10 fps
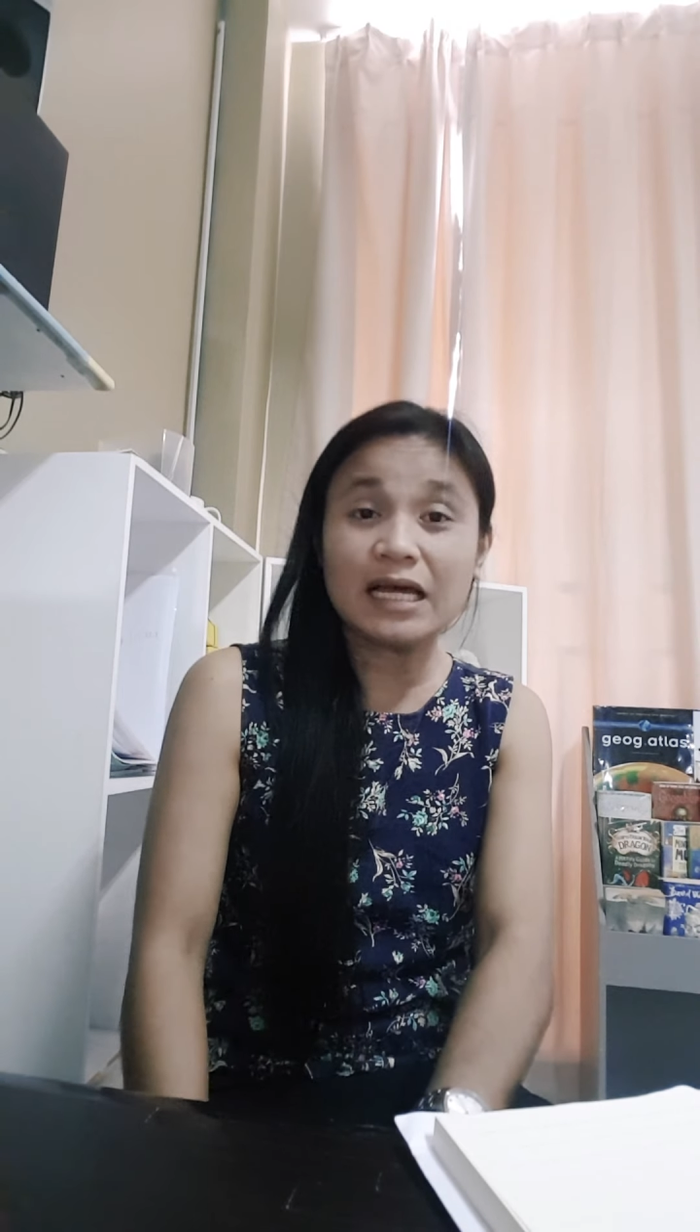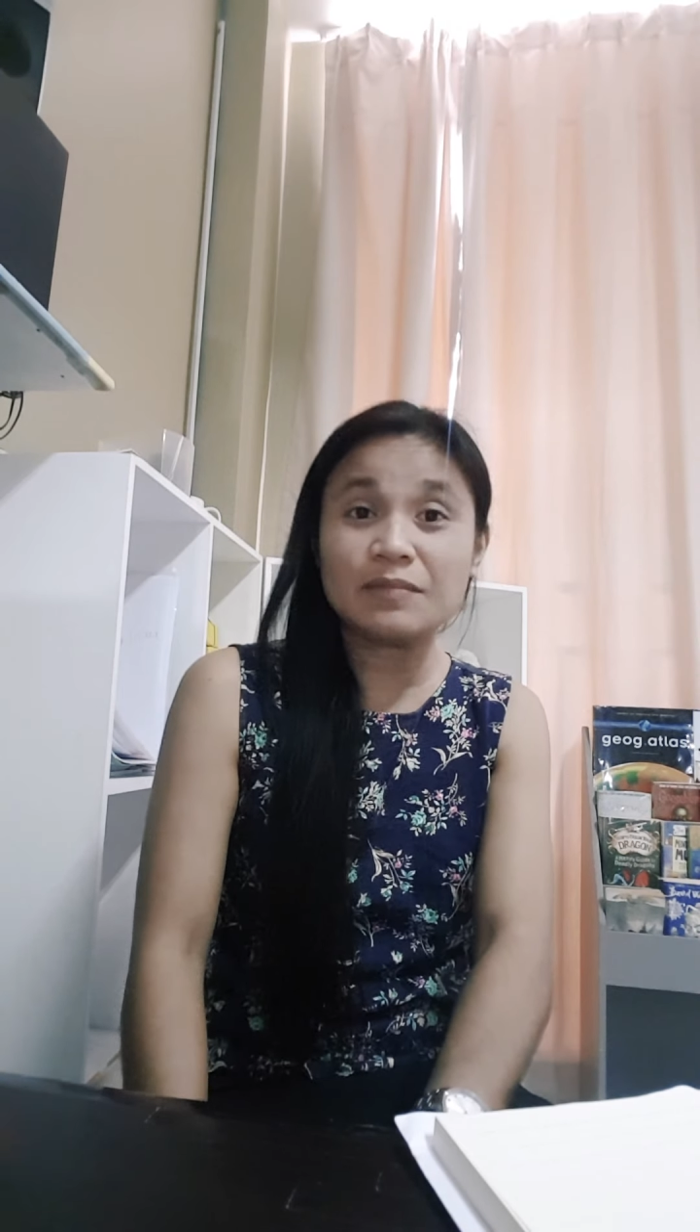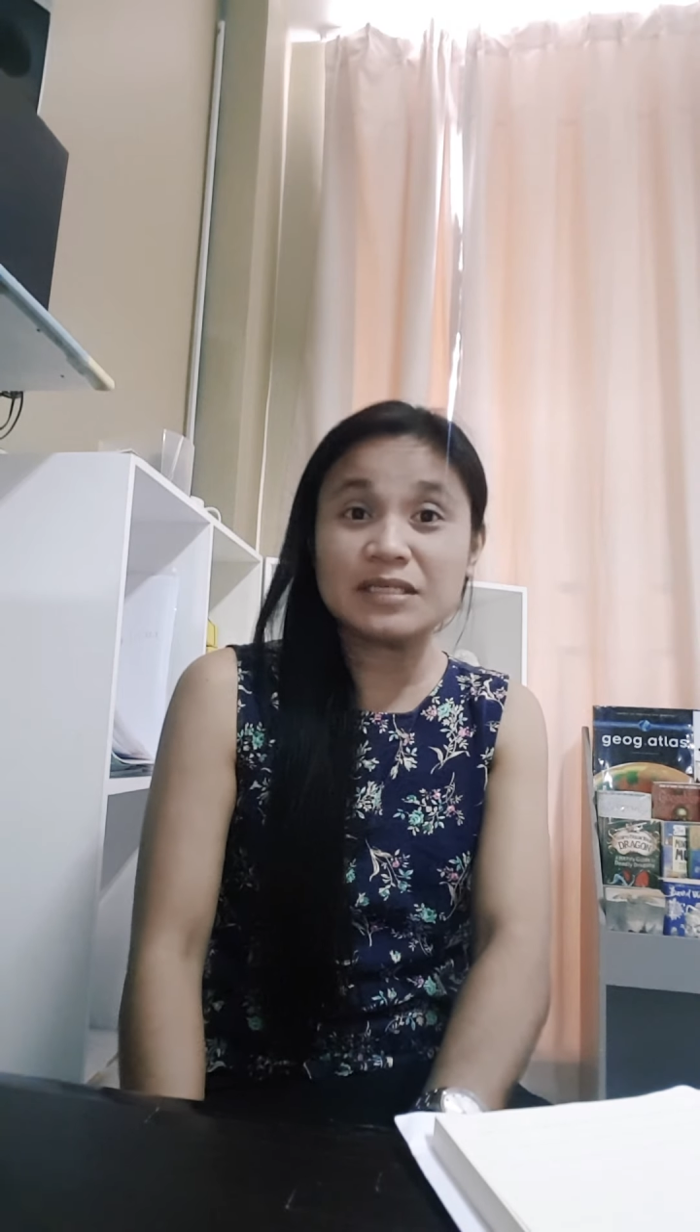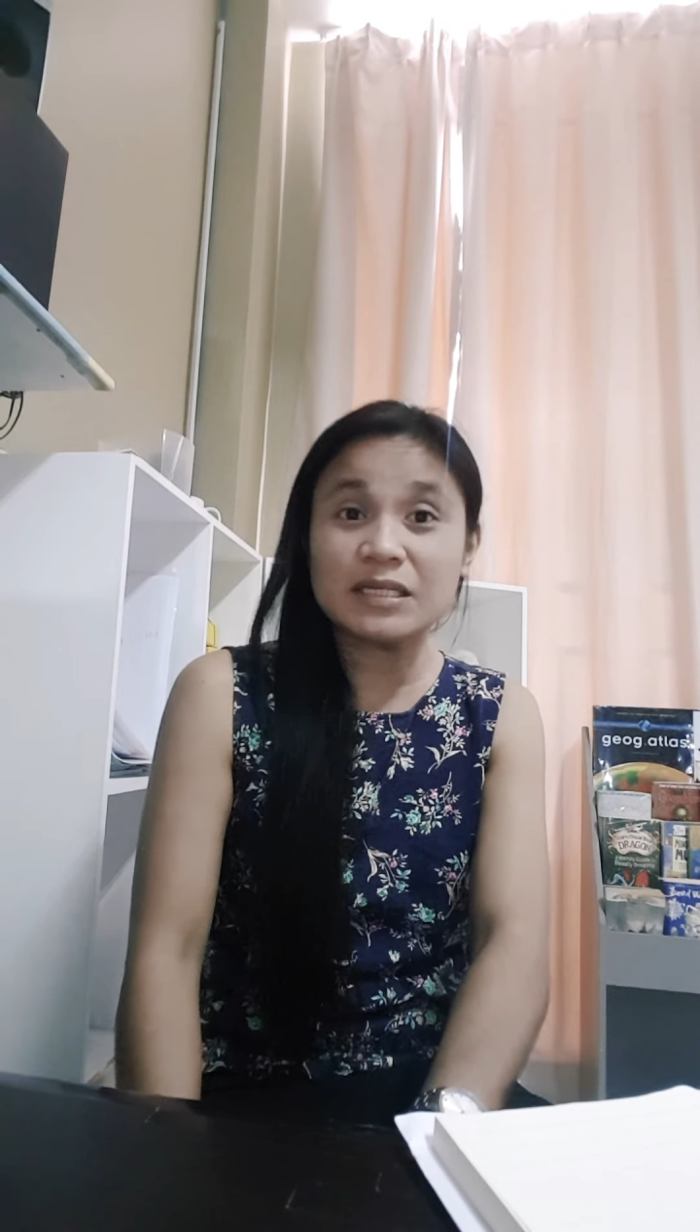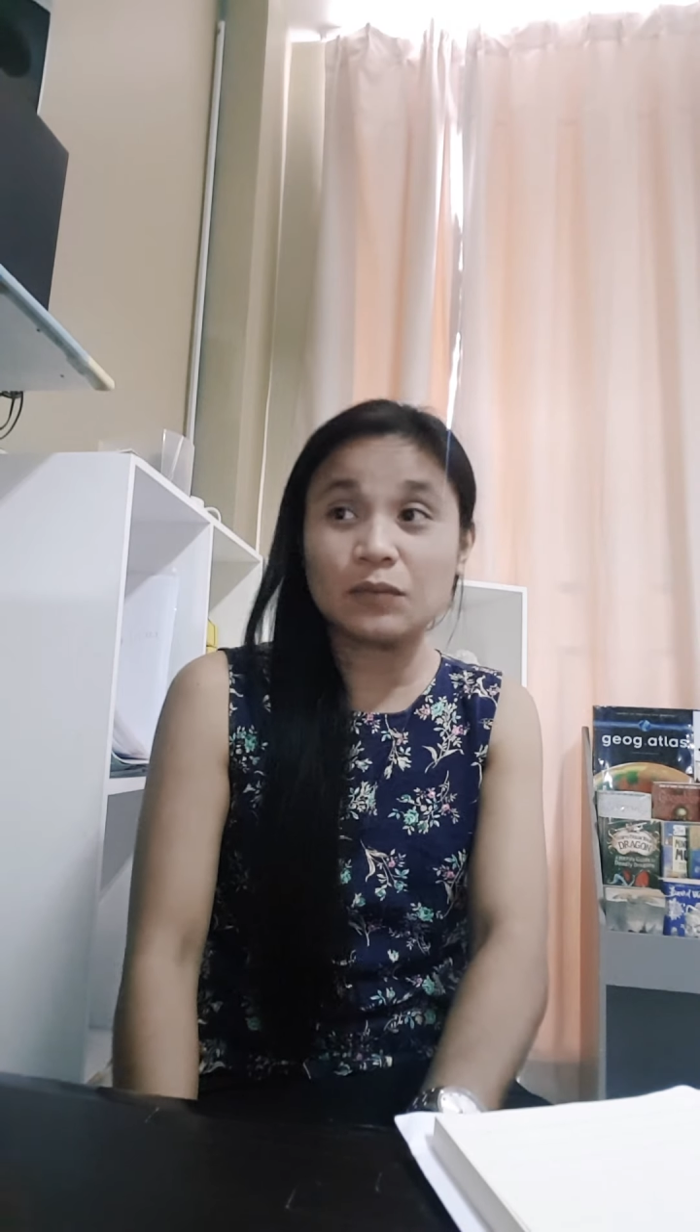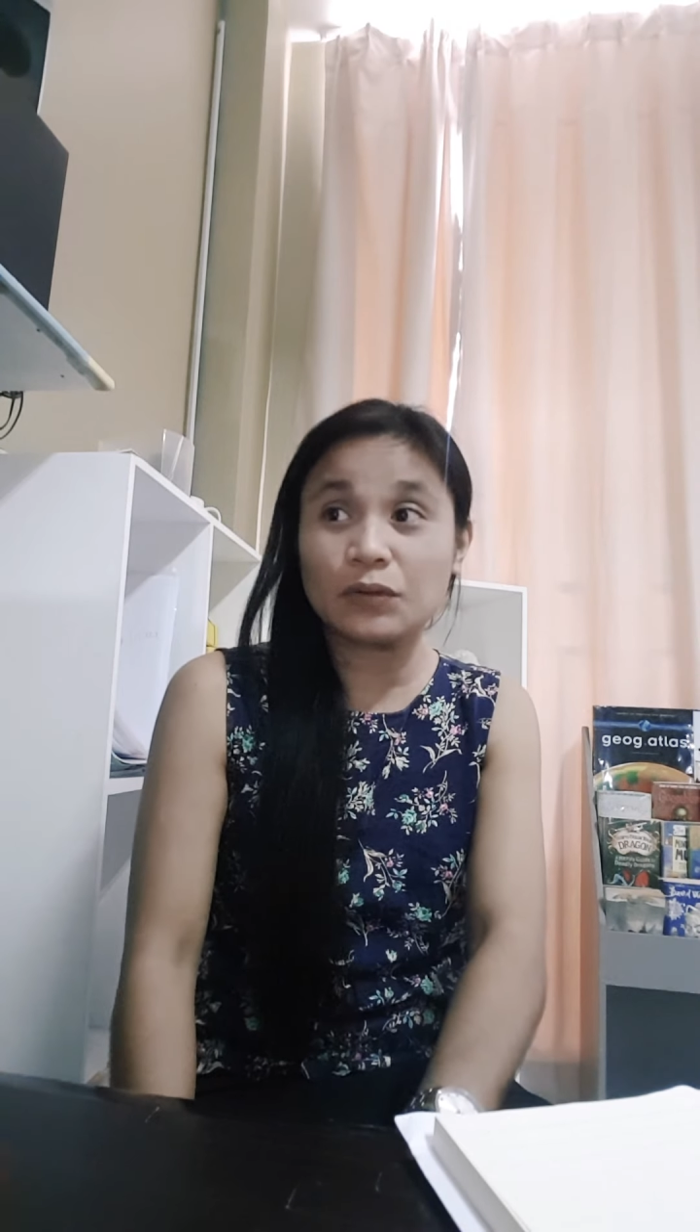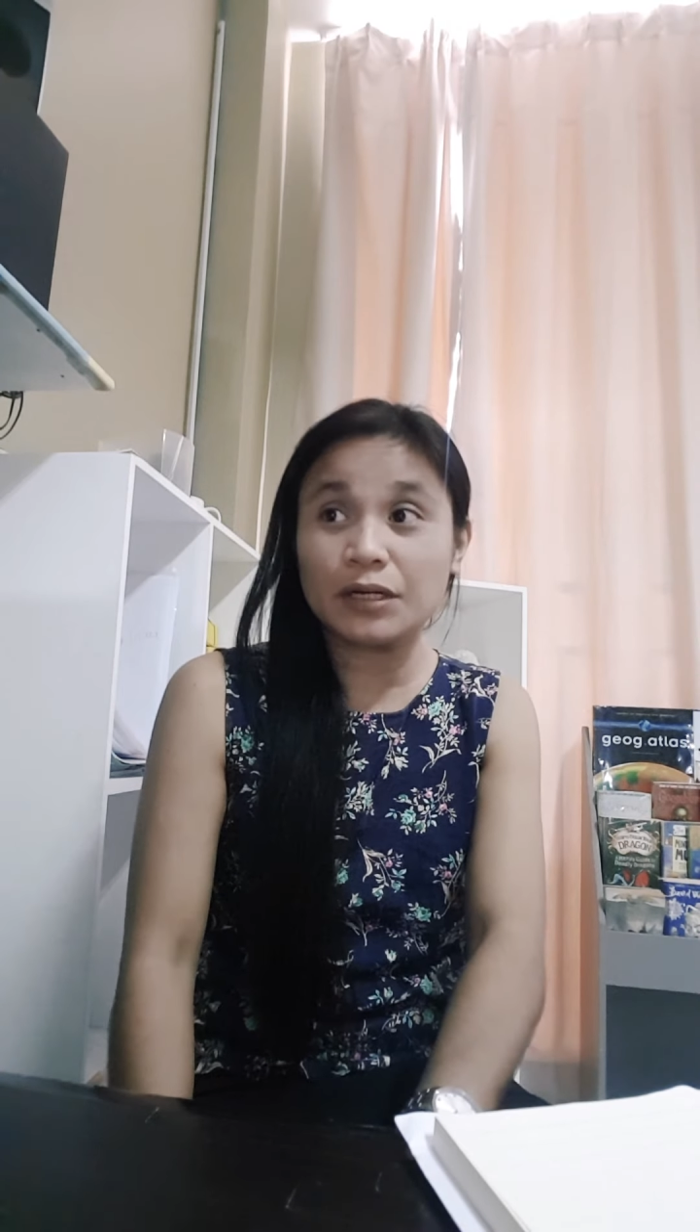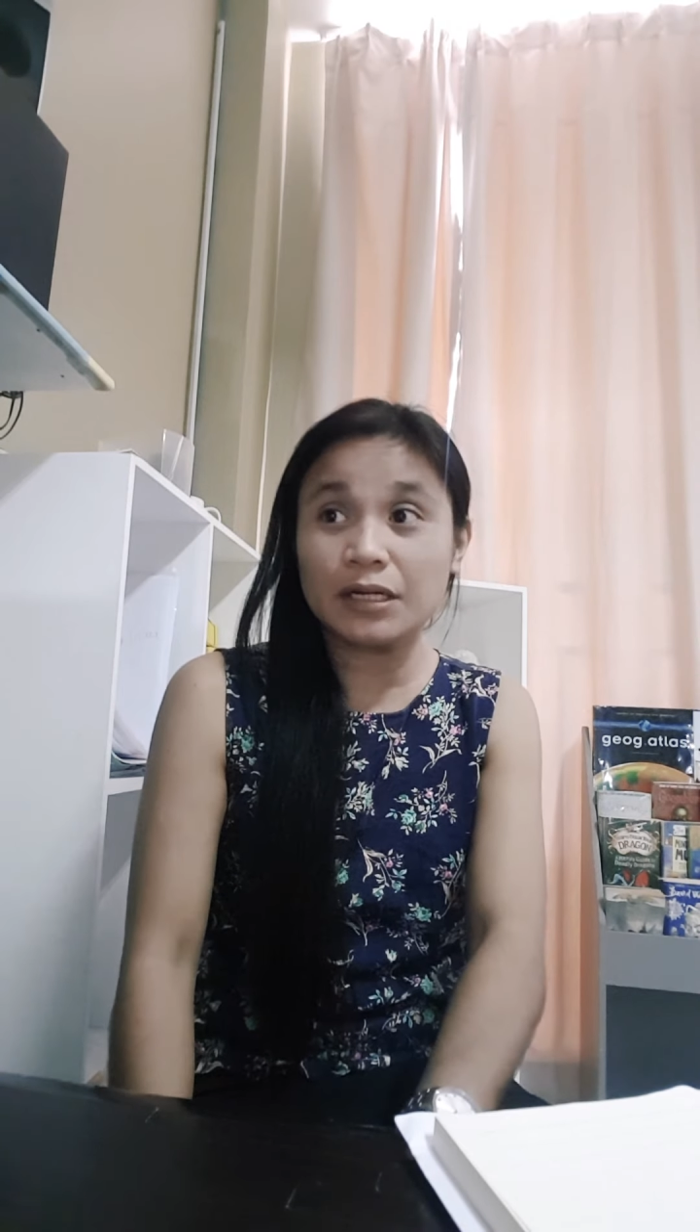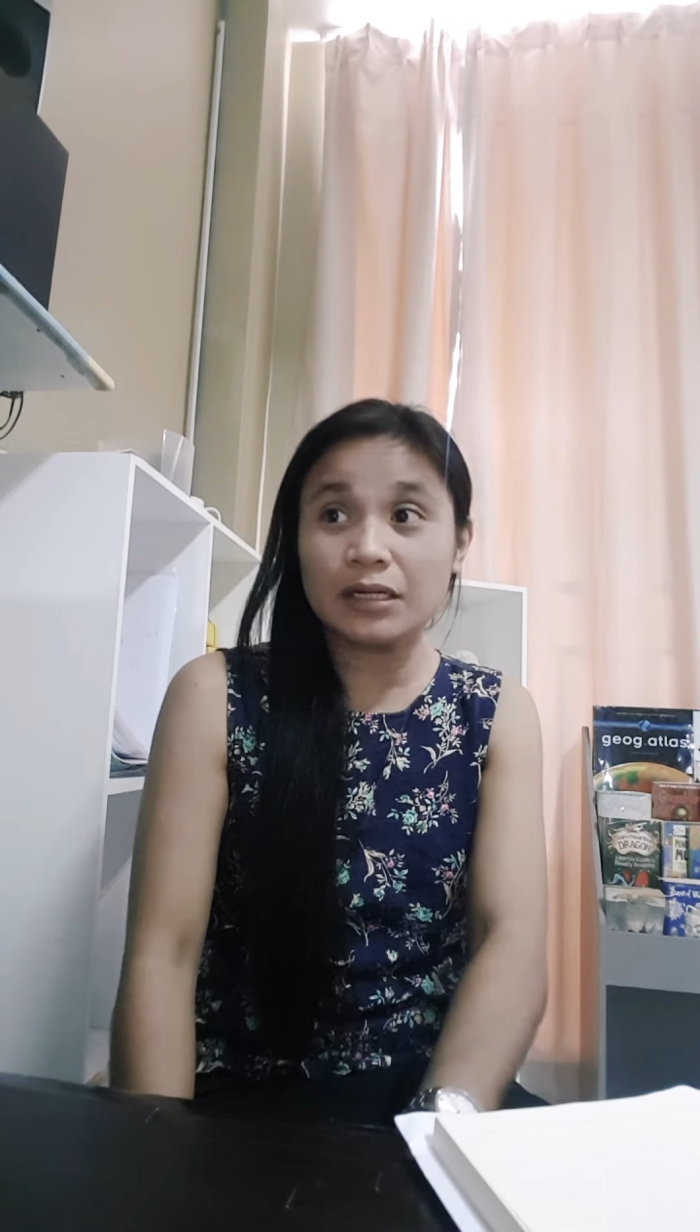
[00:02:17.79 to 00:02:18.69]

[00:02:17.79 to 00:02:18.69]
kami sa work.